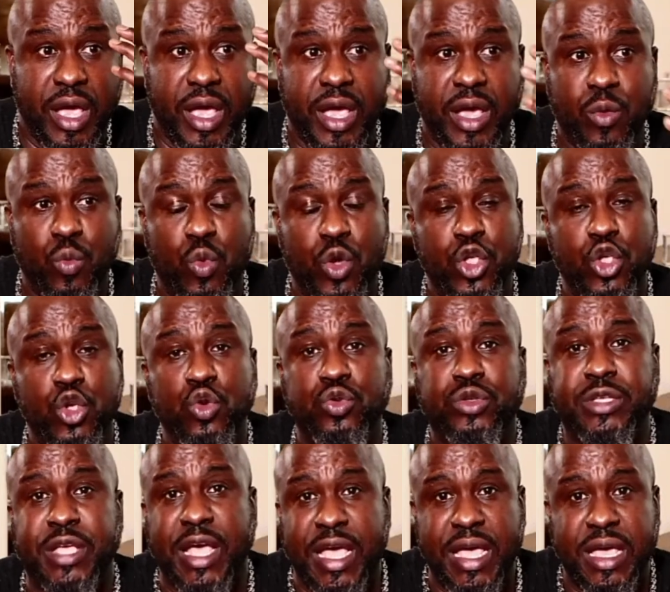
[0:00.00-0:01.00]
And when you
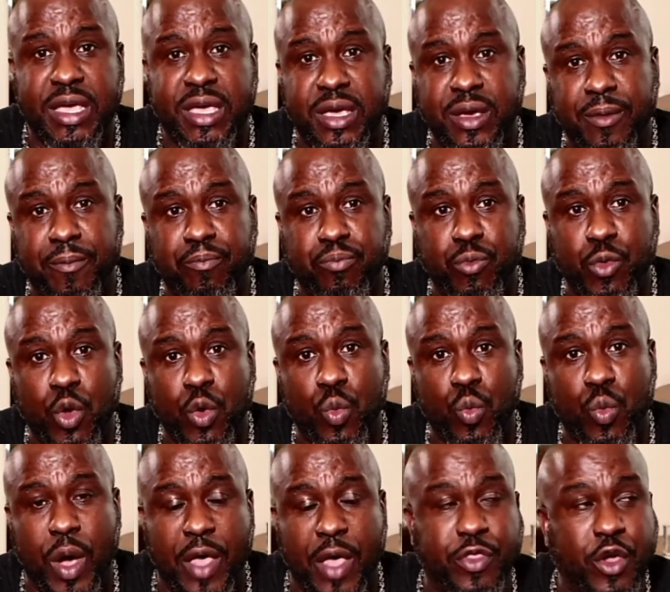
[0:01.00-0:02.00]
take,
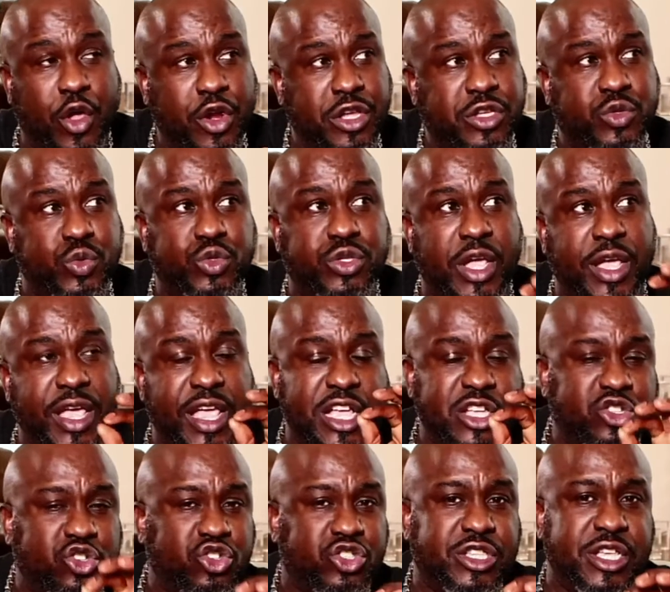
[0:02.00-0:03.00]
I thought this was an
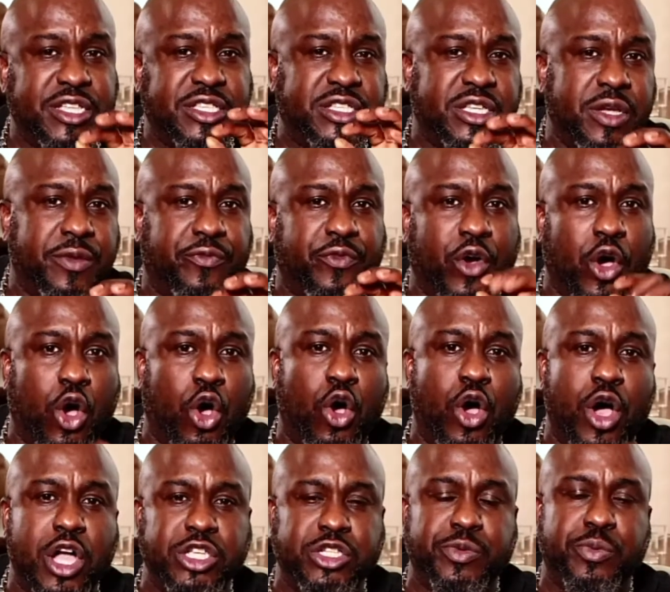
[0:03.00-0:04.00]
interesting tip for all
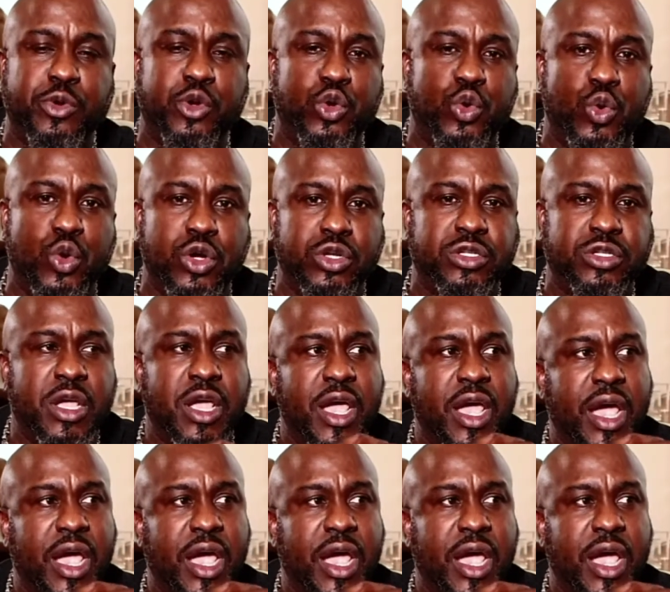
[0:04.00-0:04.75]
entrepreneurs